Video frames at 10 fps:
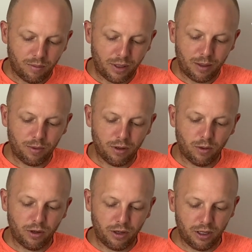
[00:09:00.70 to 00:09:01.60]
paper
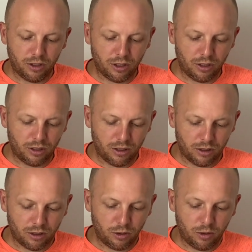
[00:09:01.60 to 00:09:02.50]
or you can just
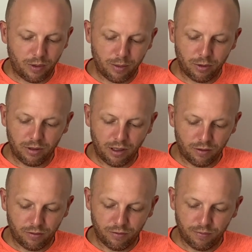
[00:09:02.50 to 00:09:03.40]
glue the paper itself.